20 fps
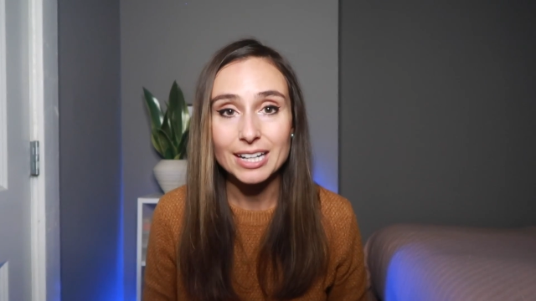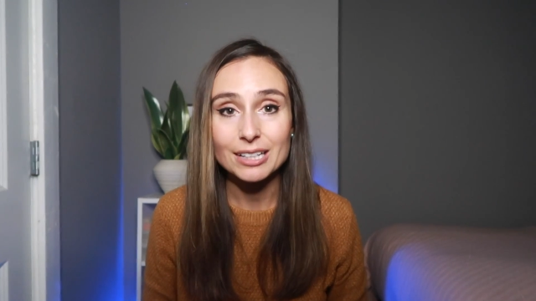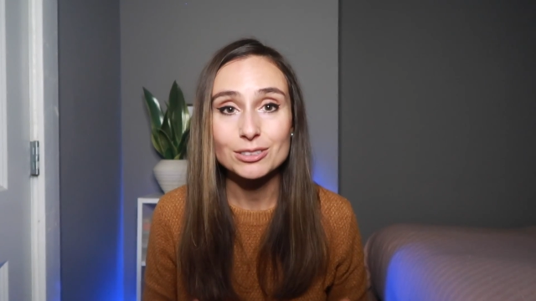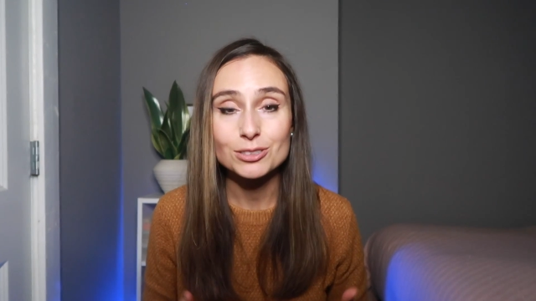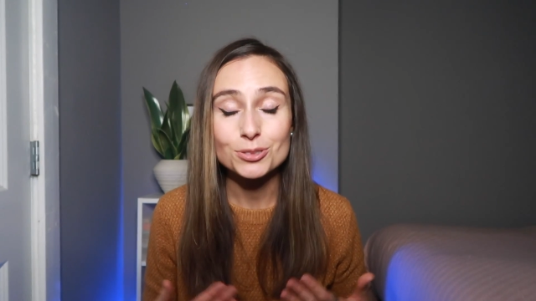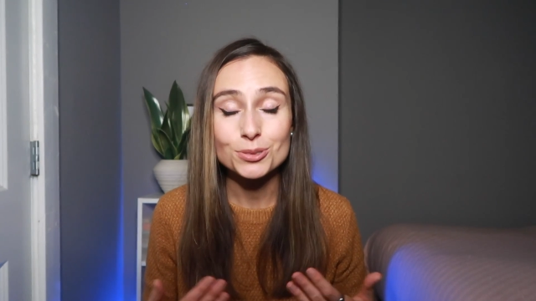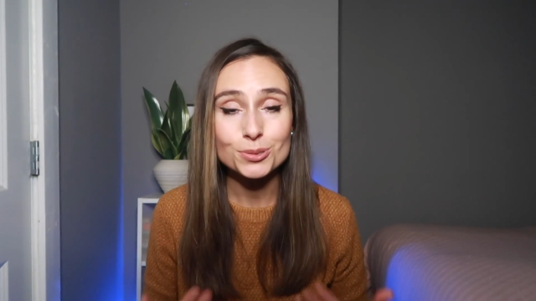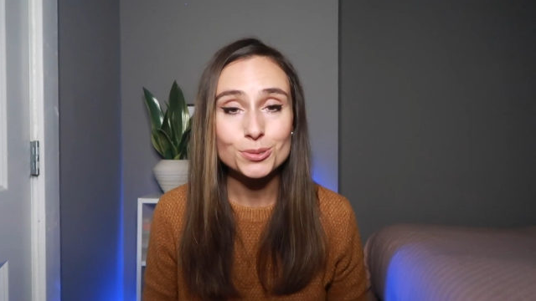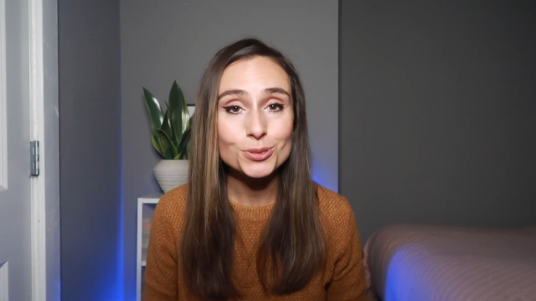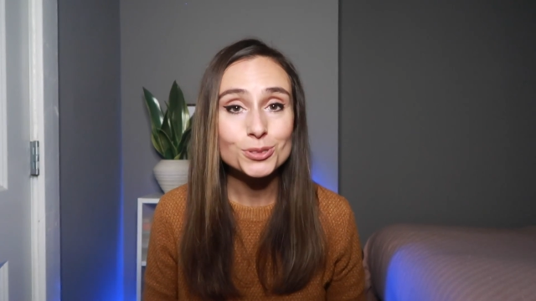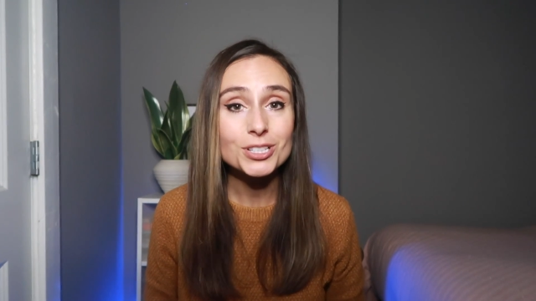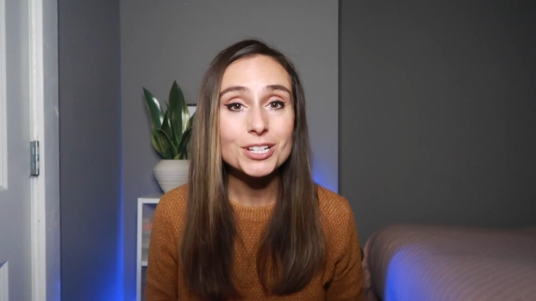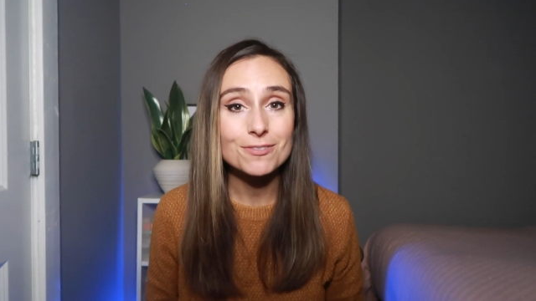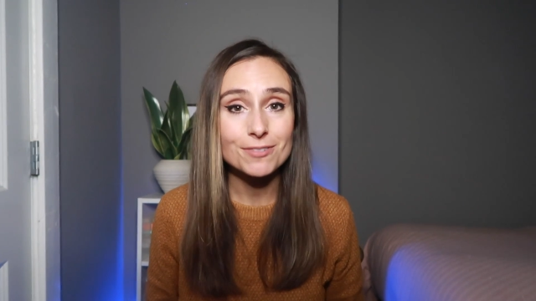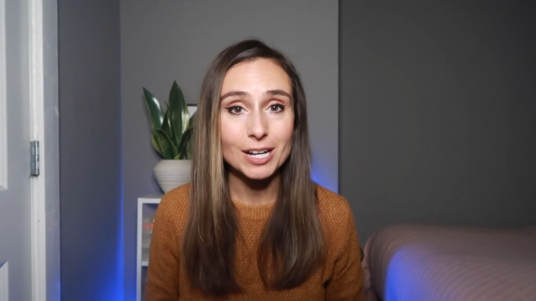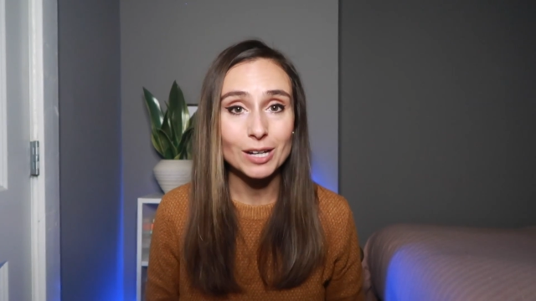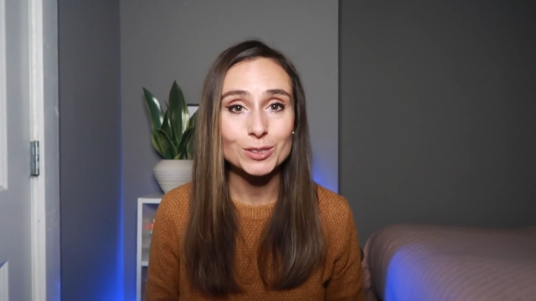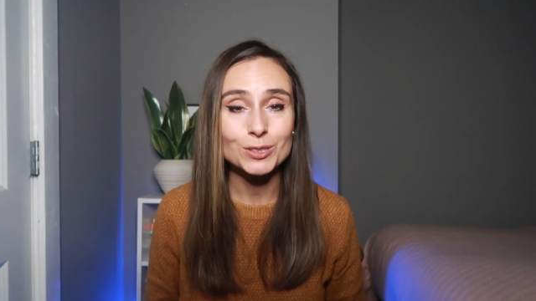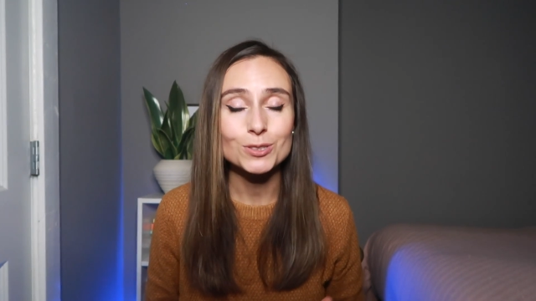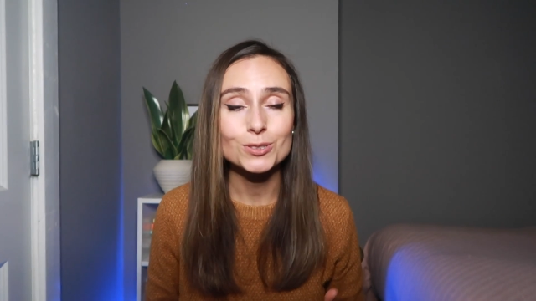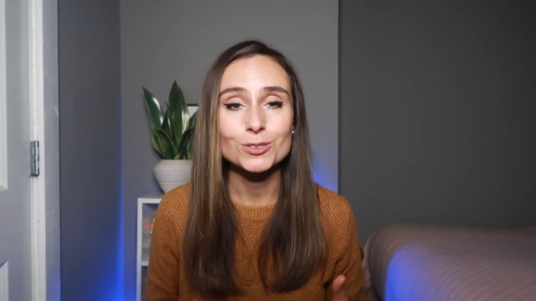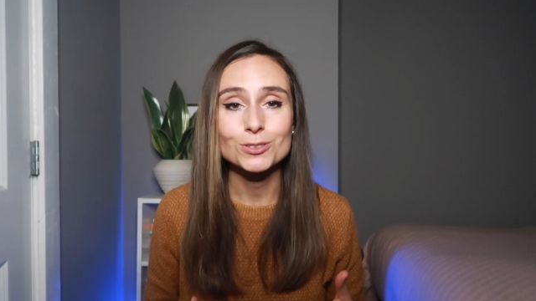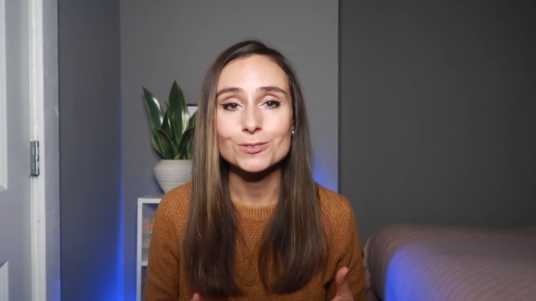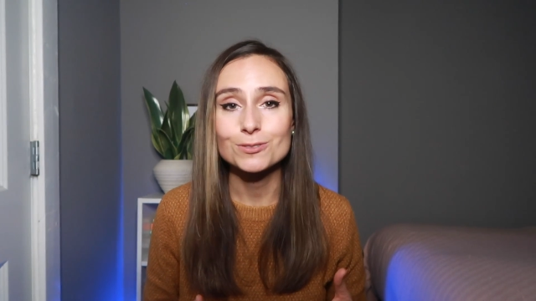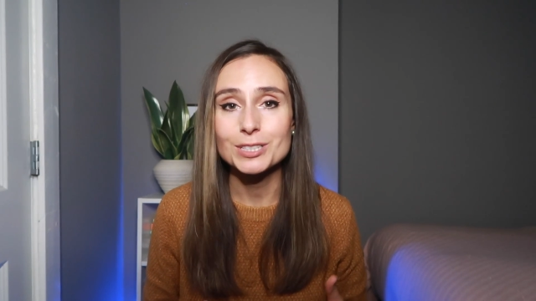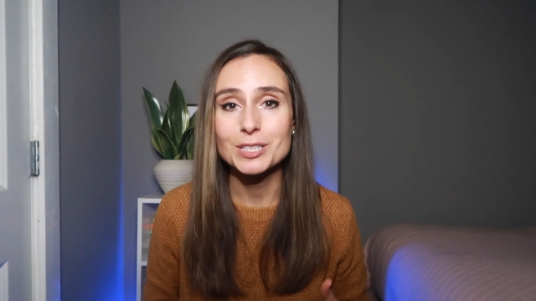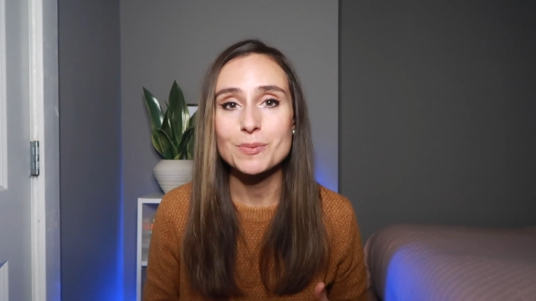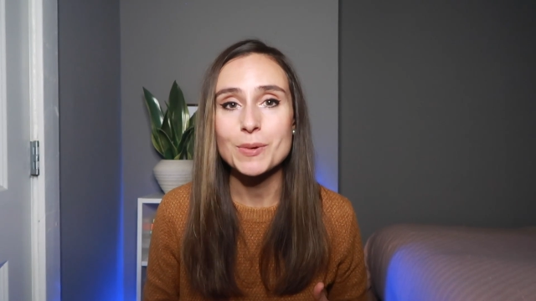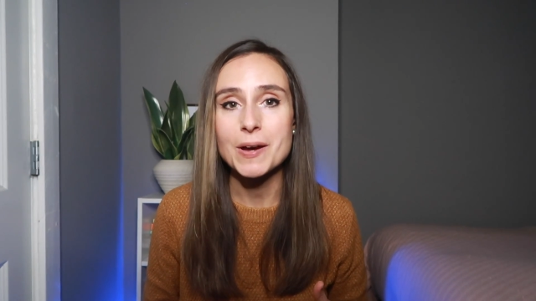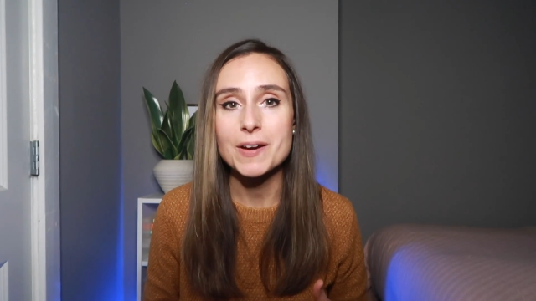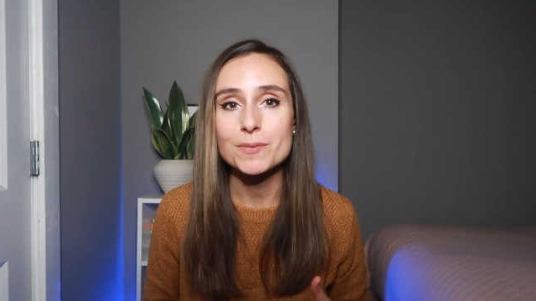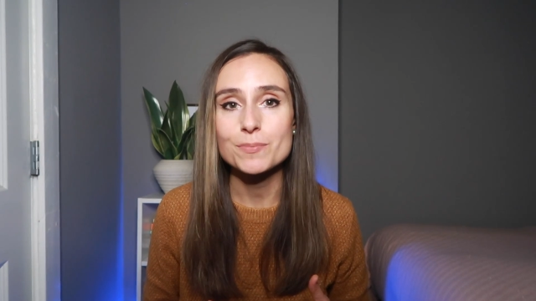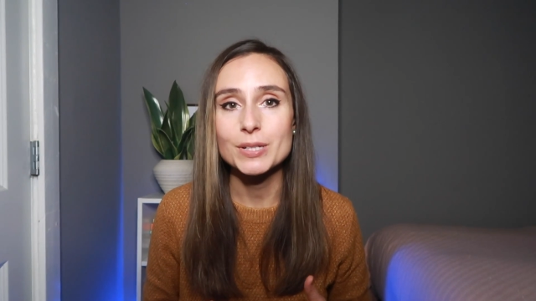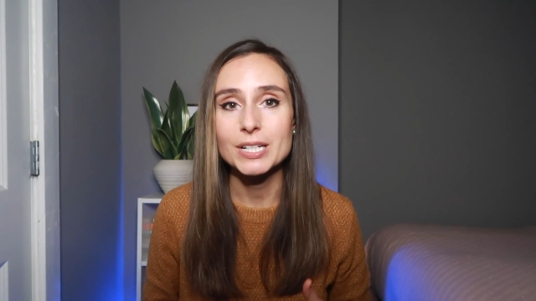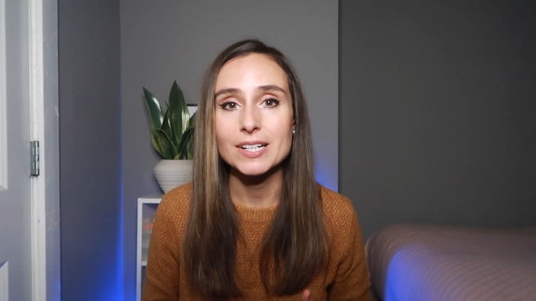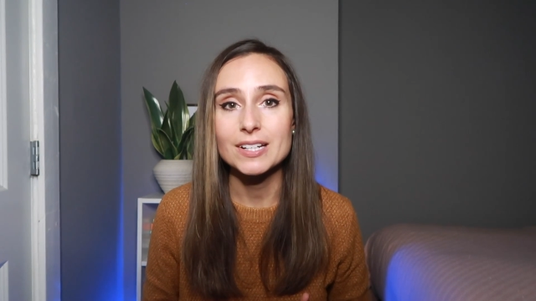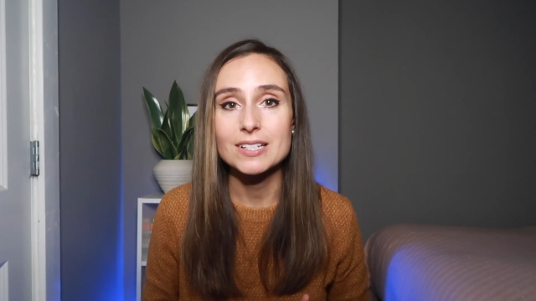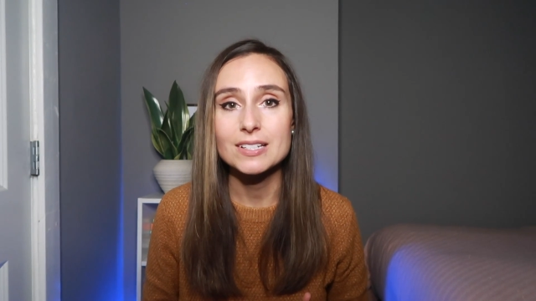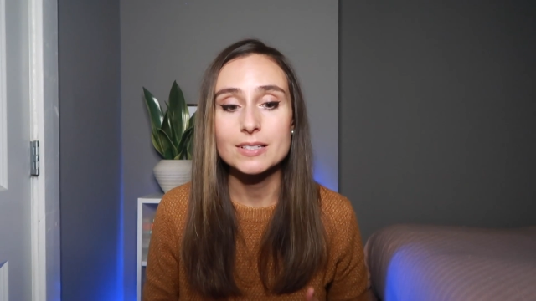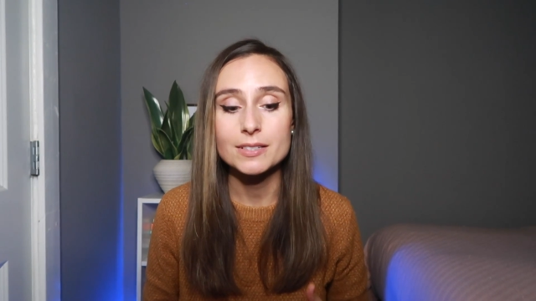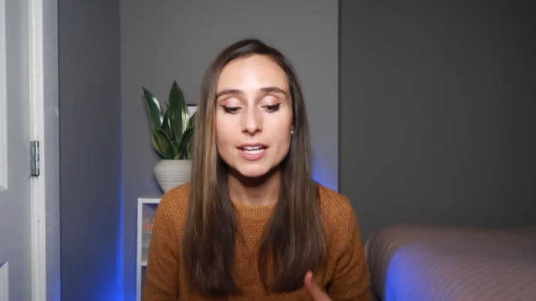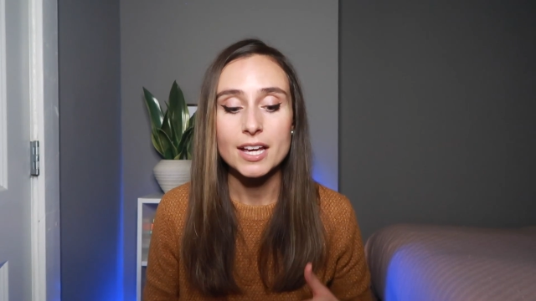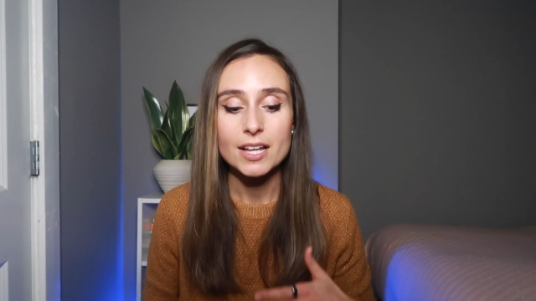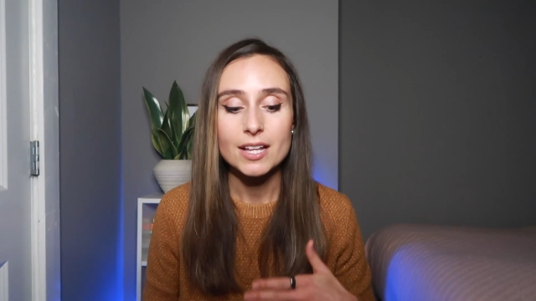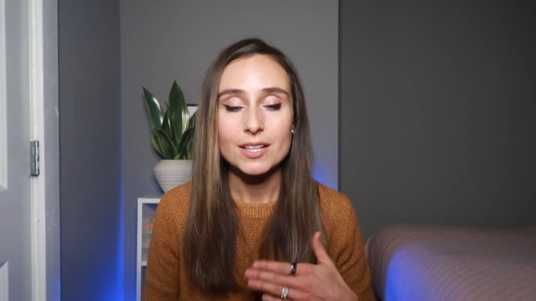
I truly value your feedback because